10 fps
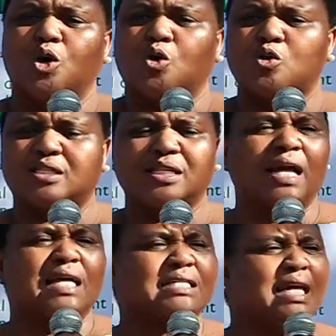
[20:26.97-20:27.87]
or
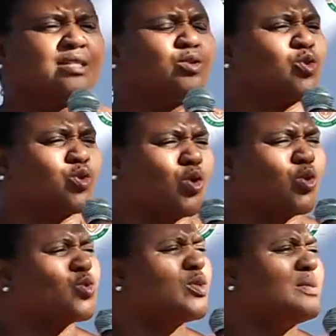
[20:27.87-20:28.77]
seeing us starting to
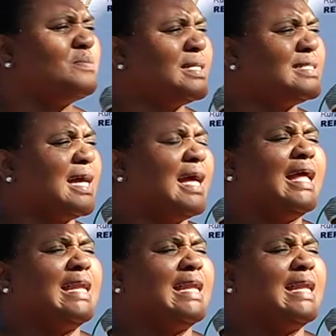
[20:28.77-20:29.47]
talk to the media.